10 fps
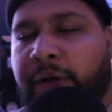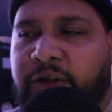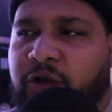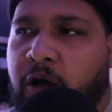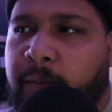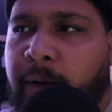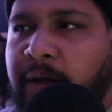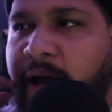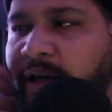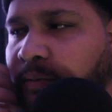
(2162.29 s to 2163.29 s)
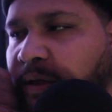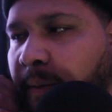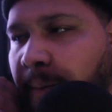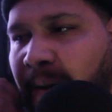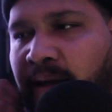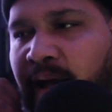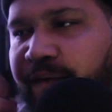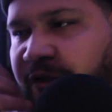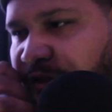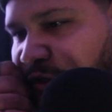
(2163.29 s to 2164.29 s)
when I talked about last week about my
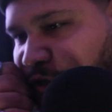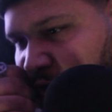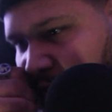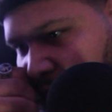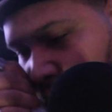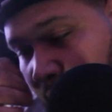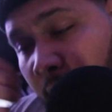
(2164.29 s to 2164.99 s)
life as an engineer,